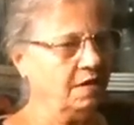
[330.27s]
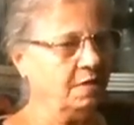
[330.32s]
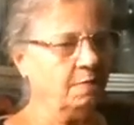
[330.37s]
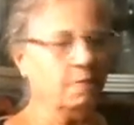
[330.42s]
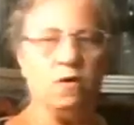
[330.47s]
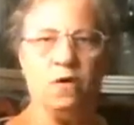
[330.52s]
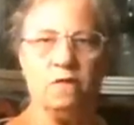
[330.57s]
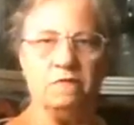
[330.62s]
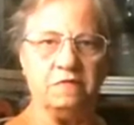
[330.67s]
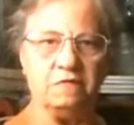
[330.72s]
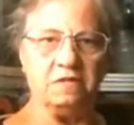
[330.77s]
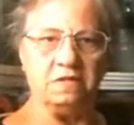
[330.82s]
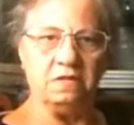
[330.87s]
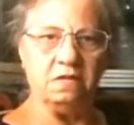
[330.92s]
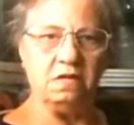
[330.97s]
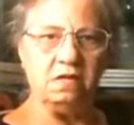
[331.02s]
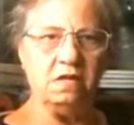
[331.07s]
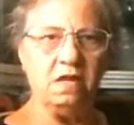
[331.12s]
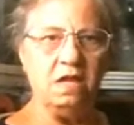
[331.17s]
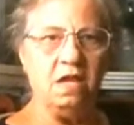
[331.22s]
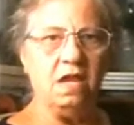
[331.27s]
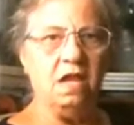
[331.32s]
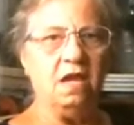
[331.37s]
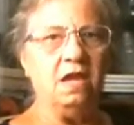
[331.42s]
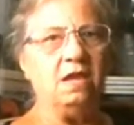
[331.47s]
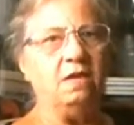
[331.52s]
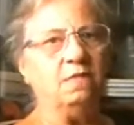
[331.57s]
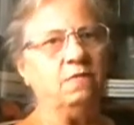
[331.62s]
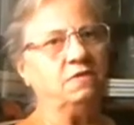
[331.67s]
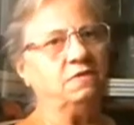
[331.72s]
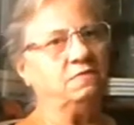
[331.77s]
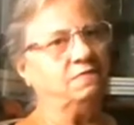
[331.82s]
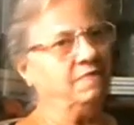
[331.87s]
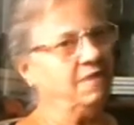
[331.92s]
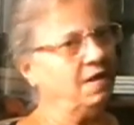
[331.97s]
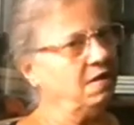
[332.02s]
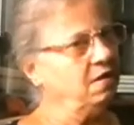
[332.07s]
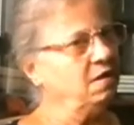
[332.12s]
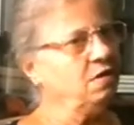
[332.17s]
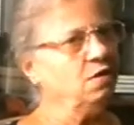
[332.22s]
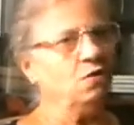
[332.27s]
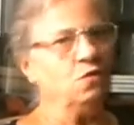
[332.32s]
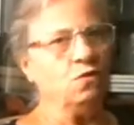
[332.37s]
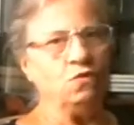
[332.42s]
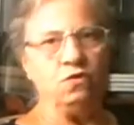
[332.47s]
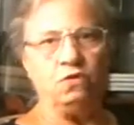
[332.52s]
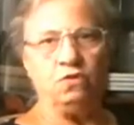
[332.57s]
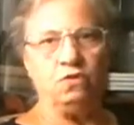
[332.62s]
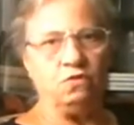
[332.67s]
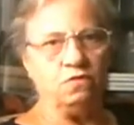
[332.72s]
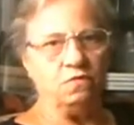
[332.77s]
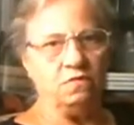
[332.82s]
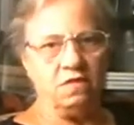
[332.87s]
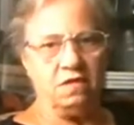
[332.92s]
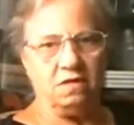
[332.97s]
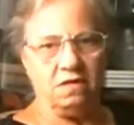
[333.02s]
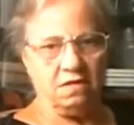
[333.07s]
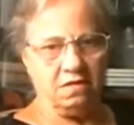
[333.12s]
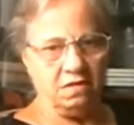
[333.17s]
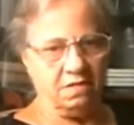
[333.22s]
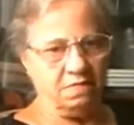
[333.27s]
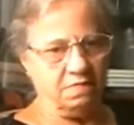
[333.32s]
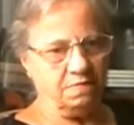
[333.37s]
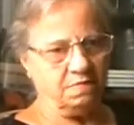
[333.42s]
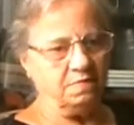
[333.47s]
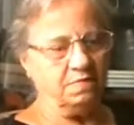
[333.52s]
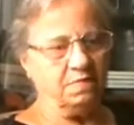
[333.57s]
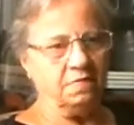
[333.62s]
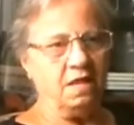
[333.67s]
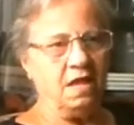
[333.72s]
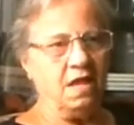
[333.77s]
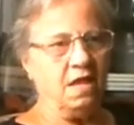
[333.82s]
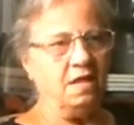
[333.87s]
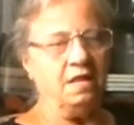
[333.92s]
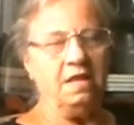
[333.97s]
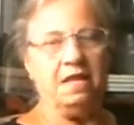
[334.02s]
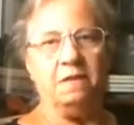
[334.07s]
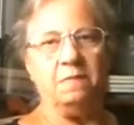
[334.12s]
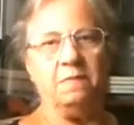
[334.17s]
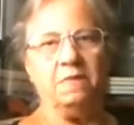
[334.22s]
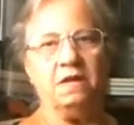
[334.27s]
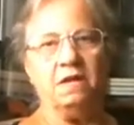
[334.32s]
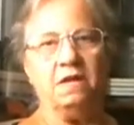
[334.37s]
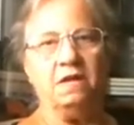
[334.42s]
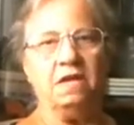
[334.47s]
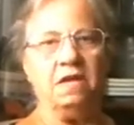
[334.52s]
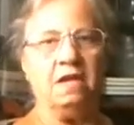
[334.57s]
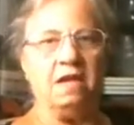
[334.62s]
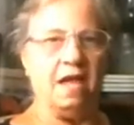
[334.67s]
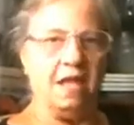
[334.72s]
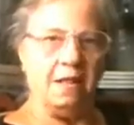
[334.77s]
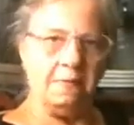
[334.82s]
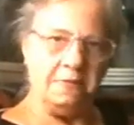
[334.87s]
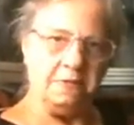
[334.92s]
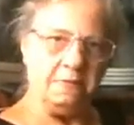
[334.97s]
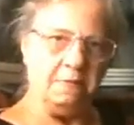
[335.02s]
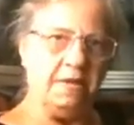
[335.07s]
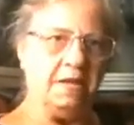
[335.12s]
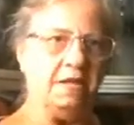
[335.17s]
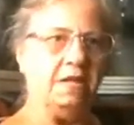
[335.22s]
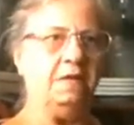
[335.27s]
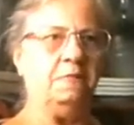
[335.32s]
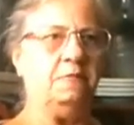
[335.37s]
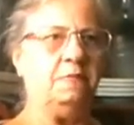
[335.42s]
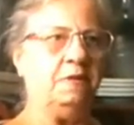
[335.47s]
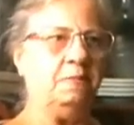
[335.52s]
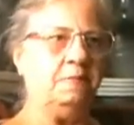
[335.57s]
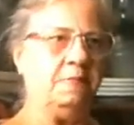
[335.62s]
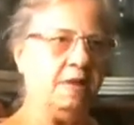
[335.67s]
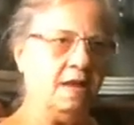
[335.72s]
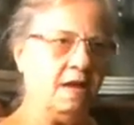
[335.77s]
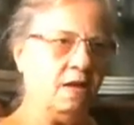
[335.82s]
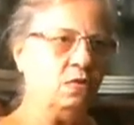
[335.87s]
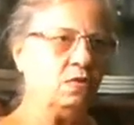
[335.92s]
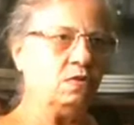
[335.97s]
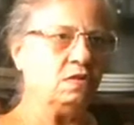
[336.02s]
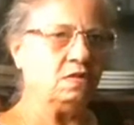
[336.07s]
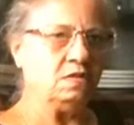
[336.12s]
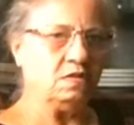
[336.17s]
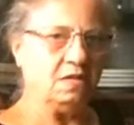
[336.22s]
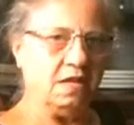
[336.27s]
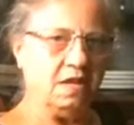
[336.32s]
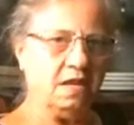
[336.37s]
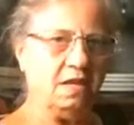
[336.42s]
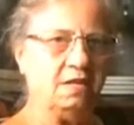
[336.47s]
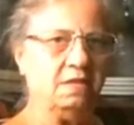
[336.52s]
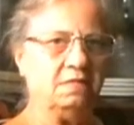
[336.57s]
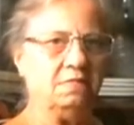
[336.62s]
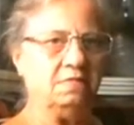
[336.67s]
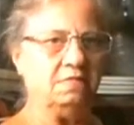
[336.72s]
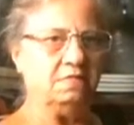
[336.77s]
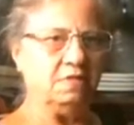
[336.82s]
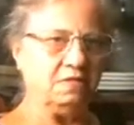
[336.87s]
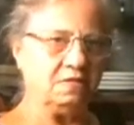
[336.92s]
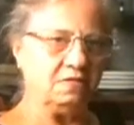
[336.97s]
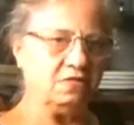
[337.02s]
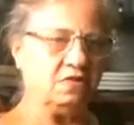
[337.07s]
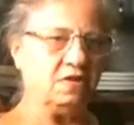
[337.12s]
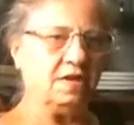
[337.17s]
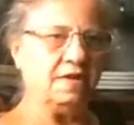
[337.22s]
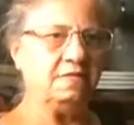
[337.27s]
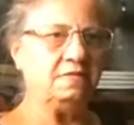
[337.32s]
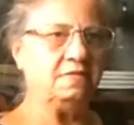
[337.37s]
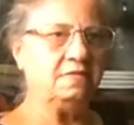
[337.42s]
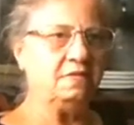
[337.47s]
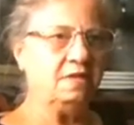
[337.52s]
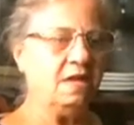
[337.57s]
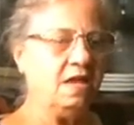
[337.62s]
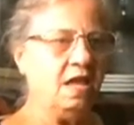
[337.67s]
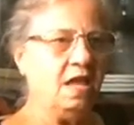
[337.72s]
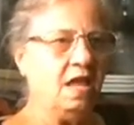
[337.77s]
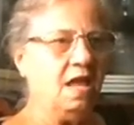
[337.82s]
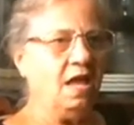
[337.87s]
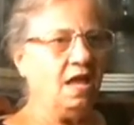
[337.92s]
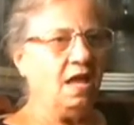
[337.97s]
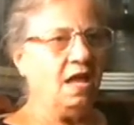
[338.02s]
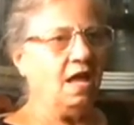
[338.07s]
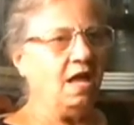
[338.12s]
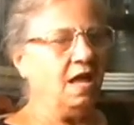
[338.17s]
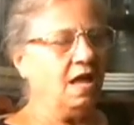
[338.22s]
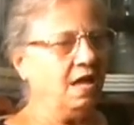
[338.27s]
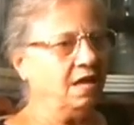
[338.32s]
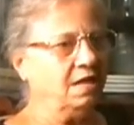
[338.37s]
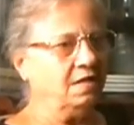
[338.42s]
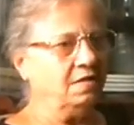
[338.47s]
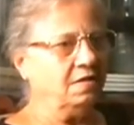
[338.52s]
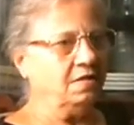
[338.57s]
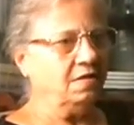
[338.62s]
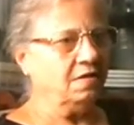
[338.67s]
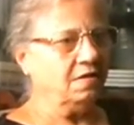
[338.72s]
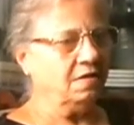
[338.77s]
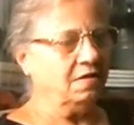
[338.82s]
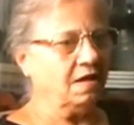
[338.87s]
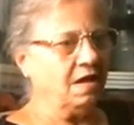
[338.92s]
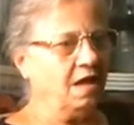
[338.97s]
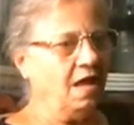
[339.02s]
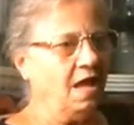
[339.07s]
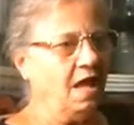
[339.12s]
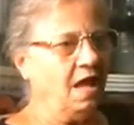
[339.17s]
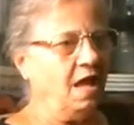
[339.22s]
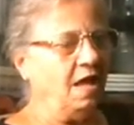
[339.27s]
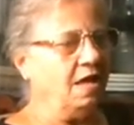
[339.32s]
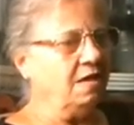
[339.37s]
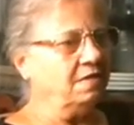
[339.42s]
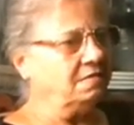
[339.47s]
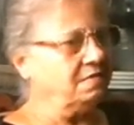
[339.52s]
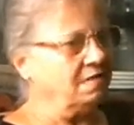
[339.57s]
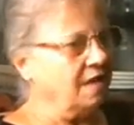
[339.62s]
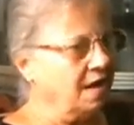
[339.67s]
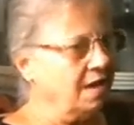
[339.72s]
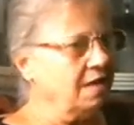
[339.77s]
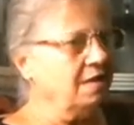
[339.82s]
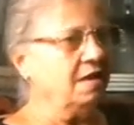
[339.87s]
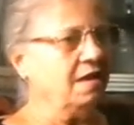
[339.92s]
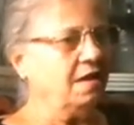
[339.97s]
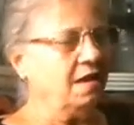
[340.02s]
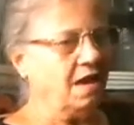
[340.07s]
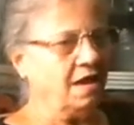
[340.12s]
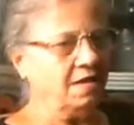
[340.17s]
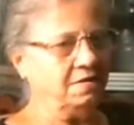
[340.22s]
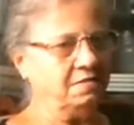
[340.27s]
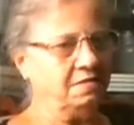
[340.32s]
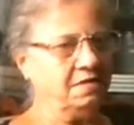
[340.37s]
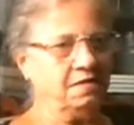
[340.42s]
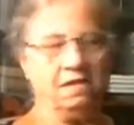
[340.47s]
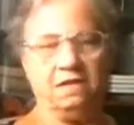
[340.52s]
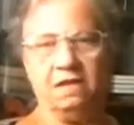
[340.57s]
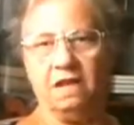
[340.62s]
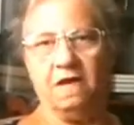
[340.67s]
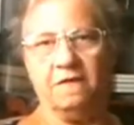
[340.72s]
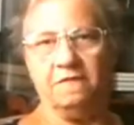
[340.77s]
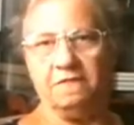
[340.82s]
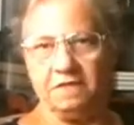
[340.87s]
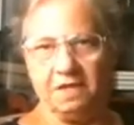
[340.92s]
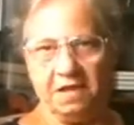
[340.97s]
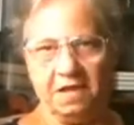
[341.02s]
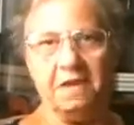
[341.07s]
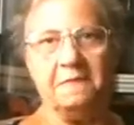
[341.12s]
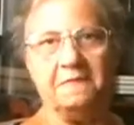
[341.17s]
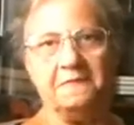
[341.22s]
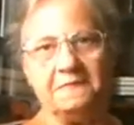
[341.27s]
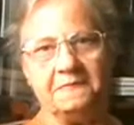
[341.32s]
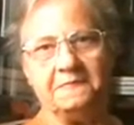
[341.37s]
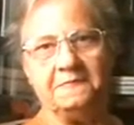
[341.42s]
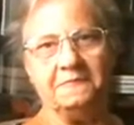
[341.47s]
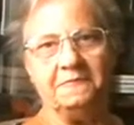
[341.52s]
labor officer, he was very good to the labor. He helped many people out in their distress. And his son has taken after him,